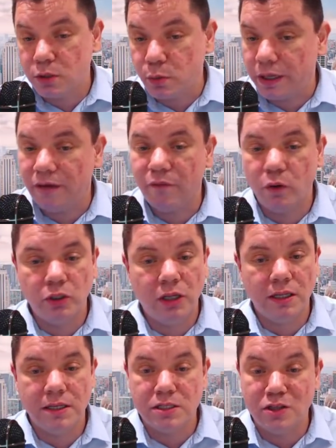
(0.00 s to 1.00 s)
twenty-four
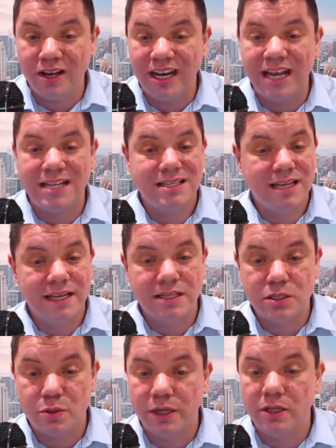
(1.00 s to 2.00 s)
dollars, ninety-eight
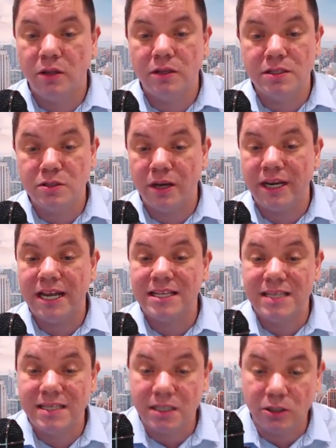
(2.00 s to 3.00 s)
cents, three dollars, ninety-eight
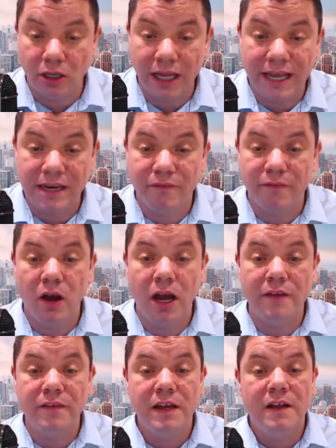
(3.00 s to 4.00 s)
cents, one dollar
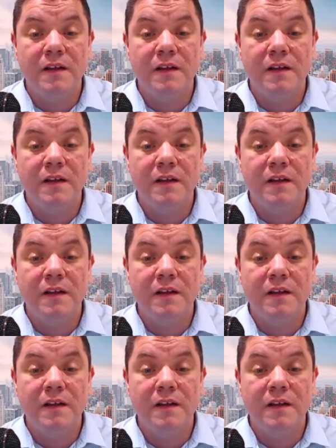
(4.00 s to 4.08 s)
eighty-five,